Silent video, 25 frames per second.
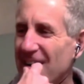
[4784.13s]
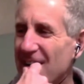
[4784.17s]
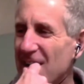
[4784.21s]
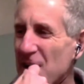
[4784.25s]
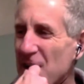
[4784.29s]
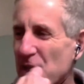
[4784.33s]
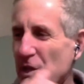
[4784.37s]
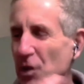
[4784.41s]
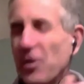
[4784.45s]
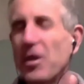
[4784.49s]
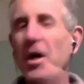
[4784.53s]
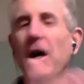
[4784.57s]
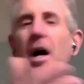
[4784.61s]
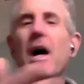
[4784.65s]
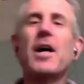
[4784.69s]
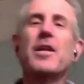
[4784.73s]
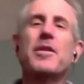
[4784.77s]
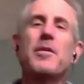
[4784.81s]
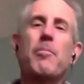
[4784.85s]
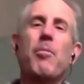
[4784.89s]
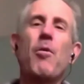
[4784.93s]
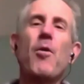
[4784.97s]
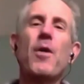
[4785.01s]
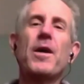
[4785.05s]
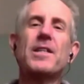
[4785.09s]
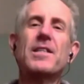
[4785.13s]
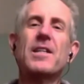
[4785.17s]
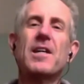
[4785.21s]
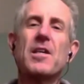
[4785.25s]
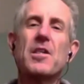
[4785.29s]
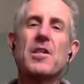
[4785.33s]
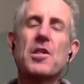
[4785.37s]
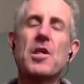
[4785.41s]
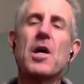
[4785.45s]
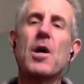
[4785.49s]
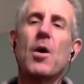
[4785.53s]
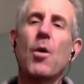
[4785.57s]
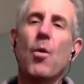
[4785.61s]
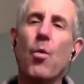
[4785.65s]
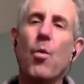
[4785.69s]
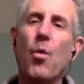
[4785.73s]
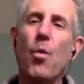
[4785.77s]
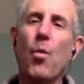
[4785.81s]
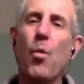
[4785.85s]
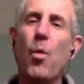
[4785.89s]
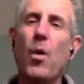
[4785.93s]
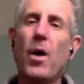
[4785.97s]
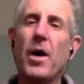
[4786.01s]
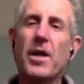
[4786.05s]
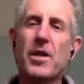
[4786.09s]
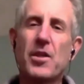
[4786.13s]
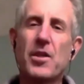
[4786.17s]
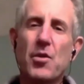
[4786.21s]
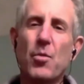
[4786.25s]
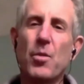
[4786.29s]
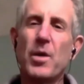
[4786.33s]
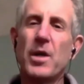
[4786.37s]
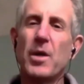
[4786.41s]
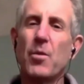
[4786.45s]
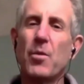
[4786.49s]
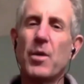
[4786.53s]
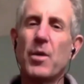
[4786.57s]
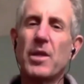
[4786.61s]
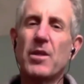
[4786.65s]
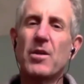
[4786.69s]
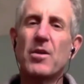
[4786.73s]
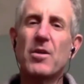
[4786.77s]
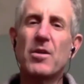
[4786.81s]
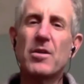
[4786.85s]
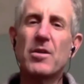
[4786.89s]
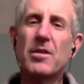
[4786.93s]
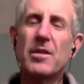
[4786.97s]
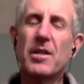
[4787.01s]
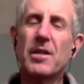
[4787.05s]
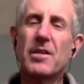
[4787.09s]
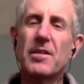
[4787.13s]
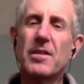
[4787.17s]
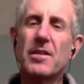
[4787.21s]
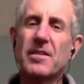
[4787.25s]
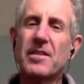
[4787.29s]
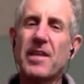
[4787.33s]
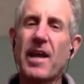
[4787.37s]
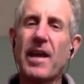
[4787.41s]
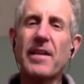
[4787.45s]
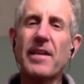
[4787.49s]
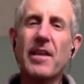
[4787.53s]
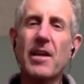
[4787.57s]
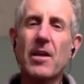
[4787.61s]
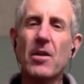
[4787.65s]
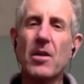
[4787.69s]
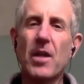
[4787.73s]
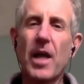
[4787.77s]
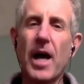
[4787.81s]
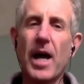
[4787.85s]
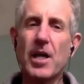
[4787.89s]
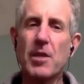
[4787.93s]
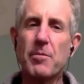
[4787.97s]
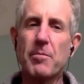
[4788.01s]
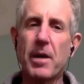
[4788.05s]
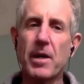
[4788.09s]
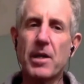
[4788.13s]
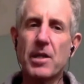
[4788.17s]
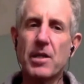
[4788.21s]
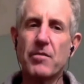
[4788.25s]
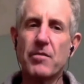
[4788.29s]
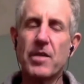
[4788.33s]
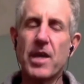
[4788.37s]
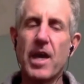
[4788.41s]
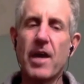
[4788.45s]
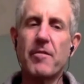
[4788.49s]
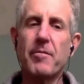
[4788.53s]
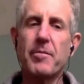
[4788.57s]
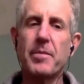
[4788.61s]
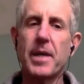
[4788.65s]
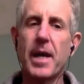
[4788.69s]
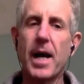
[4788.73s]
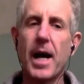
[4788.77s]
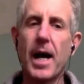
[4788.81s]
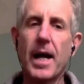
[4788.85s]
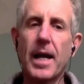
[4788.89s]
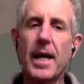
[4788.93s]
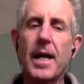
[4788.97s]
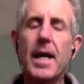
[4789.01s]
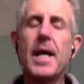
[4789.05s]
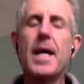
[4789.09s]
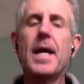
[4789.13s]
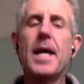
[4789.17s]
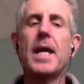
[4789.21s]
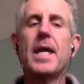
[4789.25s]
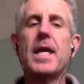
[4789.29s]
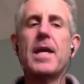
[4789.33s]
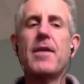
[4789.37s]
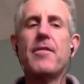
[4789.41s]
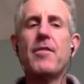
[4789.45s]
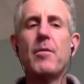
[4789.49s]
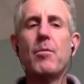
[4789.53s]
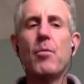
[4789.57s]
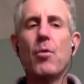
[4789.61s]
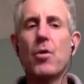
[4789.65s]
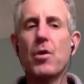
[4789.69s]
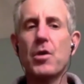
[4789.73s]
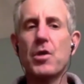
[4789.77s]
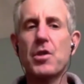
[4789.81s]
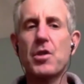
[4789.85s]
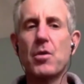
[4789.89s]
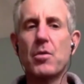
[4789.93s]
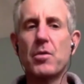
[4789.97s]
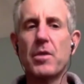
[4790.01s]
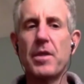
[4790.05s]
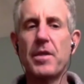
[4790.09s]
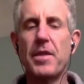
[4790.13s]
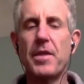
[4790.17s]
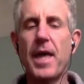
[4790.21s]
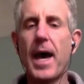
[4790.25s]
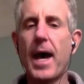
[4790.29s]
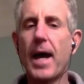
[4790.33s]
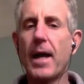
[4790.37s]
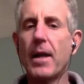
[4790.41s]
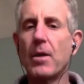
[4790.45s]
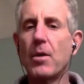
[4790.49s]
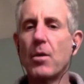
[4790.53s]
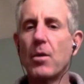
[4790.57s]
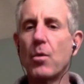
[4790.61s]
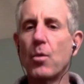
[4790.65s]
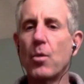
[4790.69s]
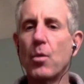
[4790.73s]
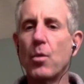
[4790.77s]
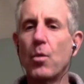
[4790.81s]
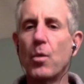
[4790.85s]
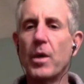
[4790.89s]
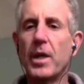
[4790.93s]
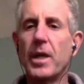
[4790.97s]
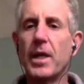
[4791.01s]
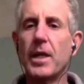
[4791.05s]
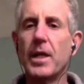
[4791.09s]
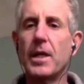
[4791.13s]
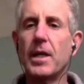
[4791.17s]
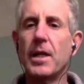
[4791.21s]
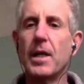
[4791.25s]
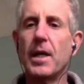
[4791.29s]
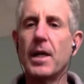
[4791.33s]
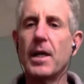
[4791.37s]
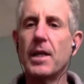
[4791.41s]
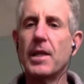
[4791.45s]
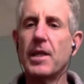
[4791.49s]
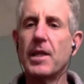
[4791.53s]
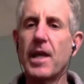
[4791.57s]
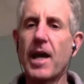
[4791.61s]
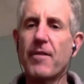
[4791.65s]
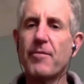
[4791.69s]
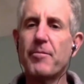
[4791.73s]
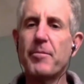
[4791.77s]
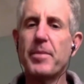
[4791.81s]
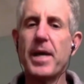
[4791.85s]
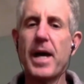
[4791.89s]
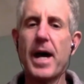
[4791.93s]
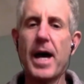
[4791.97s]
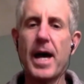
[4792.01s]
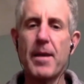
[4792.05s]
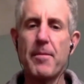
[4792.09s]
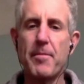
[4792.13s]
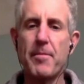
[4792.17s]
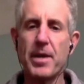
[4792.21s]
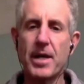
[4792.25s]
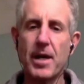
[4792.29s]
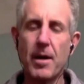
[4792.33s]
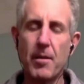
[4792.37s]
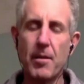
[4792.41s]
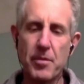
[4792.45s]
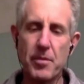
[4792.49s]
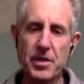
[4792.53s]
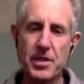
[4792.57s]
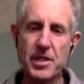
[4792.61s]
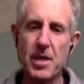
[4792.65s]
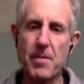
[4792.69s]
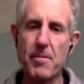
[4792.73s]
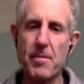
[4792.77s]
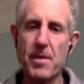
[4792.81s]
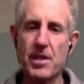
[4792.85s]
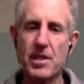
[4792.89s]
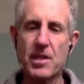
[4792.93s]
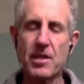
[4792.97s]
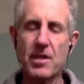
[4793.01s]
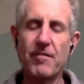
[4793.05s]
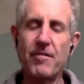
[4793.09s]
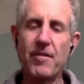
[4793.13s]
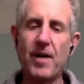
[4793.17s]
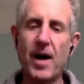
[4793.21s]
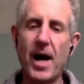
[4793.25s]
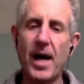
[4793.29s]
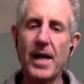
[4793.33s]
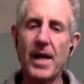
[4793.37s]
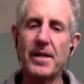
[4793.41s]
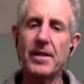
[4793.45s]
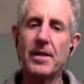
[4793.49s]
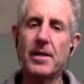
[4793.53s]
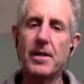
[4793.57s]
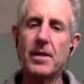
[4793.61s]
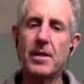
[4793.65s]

So the point is, so we learned that the technical aspects of the FBI, even more so than that, the FBI becomes demystified.